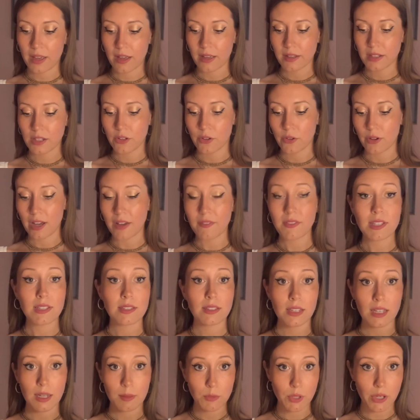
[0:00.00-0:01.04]
you know,
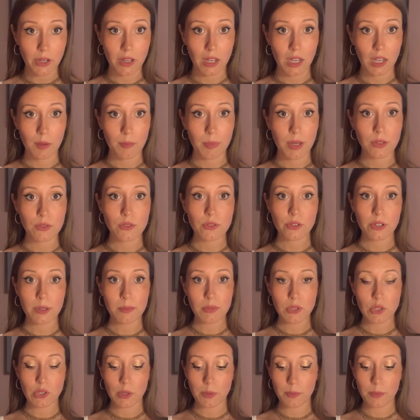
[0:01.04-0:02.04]
obviously I'm talking about scripture,